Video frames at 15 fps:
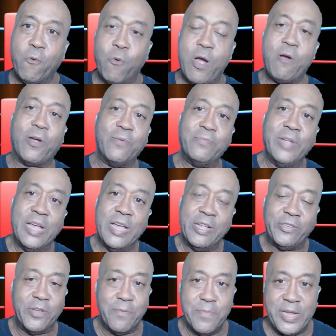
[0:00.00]
Welcome
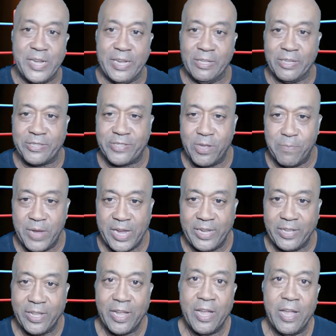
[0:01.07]
to Meaningless
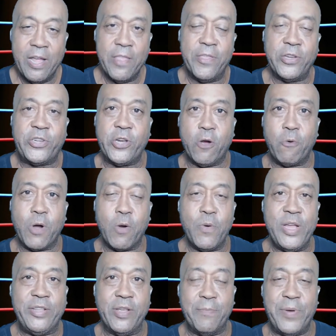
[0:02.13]
Debate, the show where
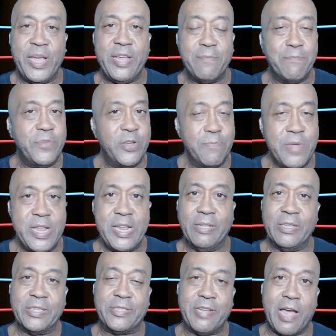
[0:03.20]
we debate
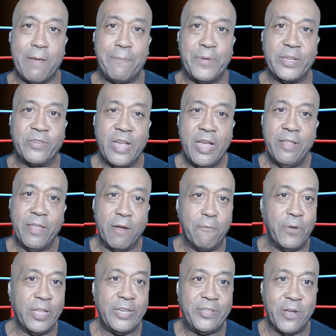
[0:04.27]
meaningless topics
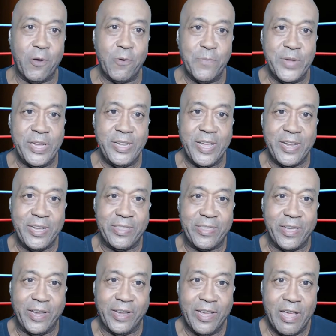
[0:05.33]
that really don't mean
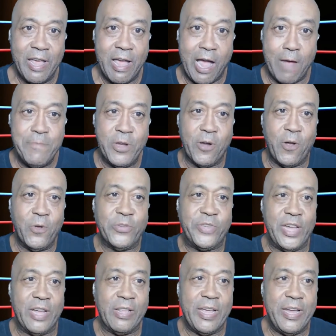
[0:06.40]
anything. I'm your
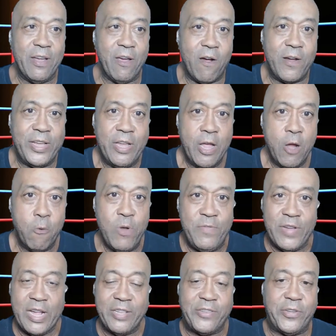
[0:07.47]
host, L.A. Hardy.
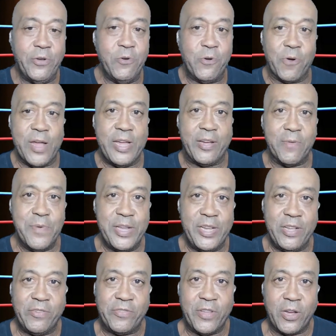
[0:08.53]
We've got two great
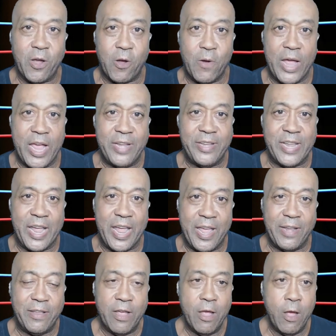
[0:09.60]
comedians to go head to
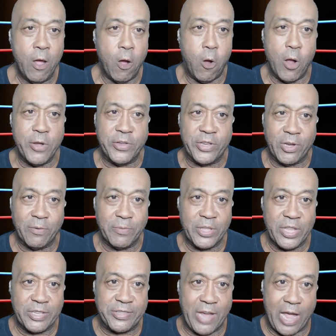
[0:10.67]
head on some
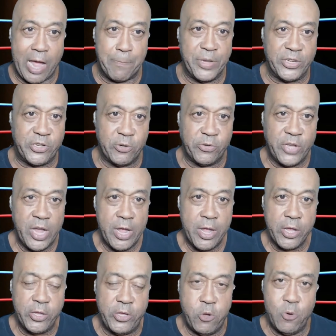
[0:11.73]
of the top issues
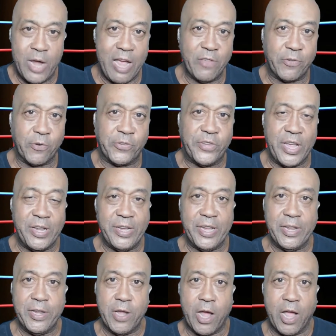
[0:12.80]
you guys are sending
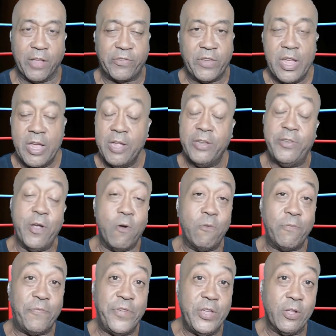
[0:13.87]
in to us.
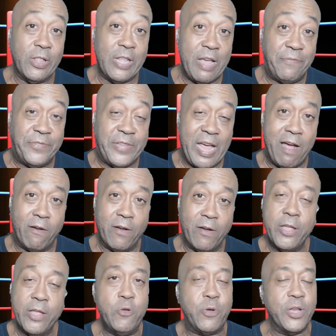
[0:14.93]
Don't feel left
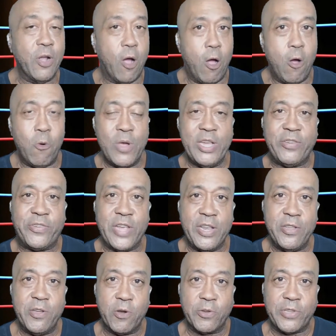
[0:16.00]
out. You can always
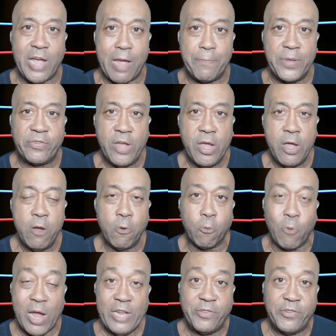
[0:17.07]
send your topics
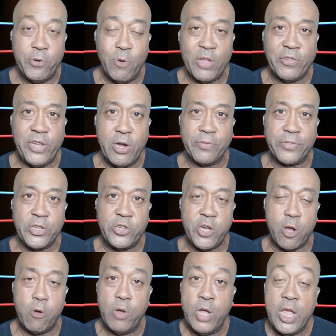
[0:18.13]
right to us here at the
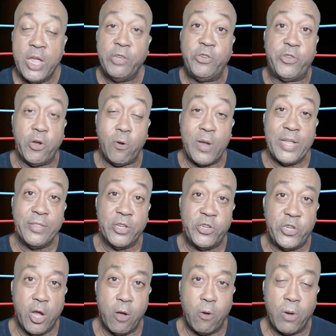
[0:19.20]
show during the
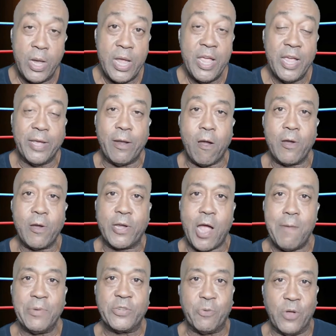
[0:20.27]
show, and our
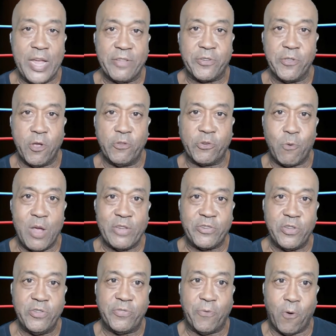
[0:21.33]
comics will answer those
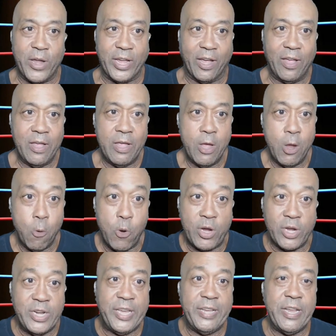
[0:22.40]
questions for you.
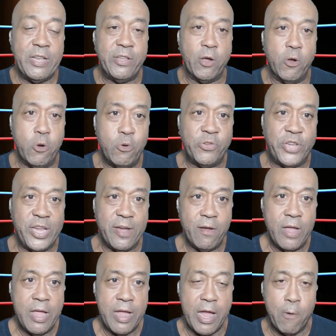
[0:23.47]
We're going to get into who's
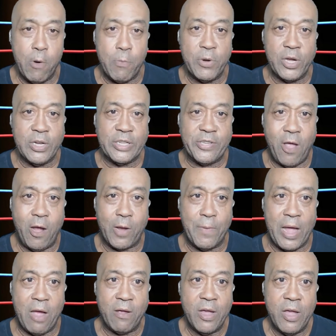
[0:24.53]
here and what we're going to talk
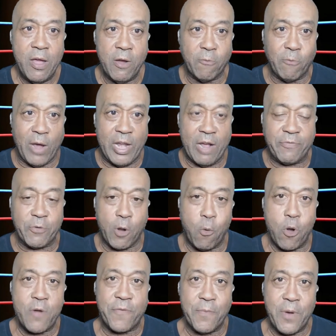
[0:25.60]
about right after a
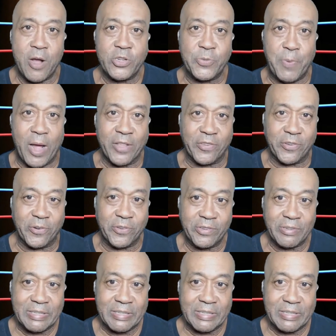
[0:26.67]
word from our sponsors.